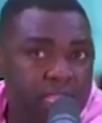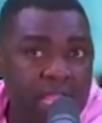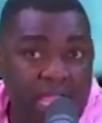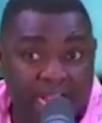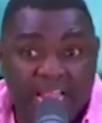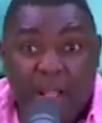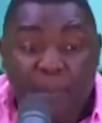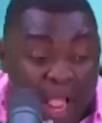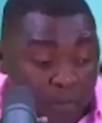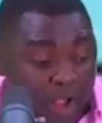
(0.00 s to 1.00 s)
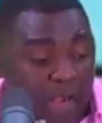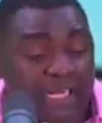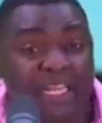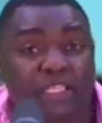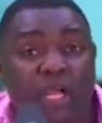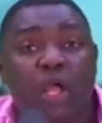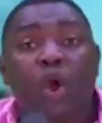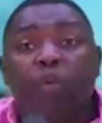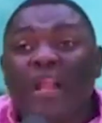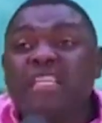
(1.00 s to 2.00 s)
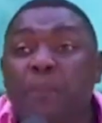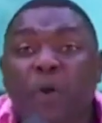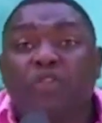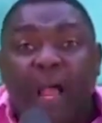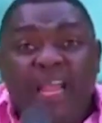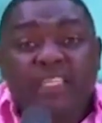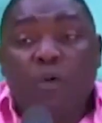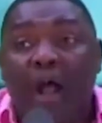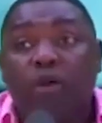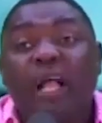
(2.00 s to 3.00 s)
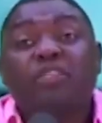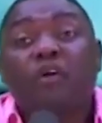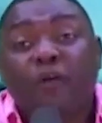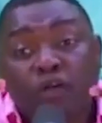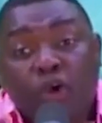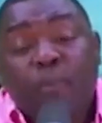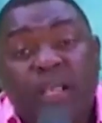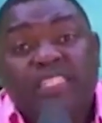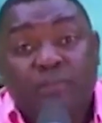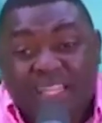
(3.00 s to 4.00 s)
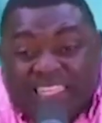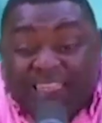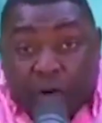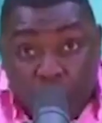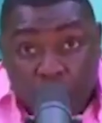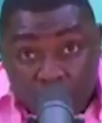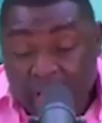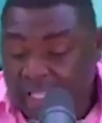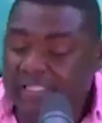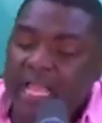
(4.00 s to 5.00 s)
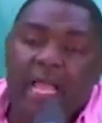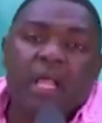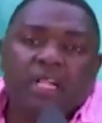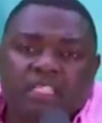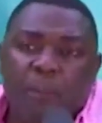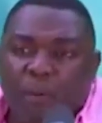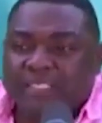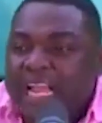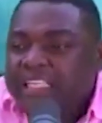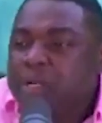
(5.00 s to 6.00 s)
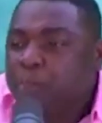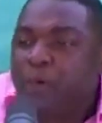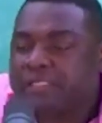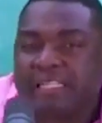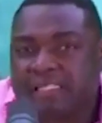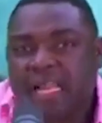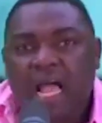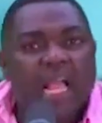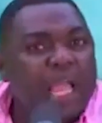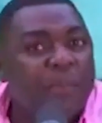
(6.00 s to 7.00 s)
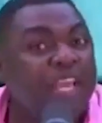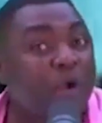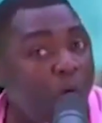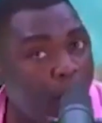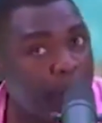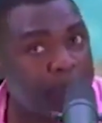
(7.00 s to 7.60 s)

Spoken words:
Aban way of say we deport to Aisha Huang because on for documents and say deportation process now e bi ni ho.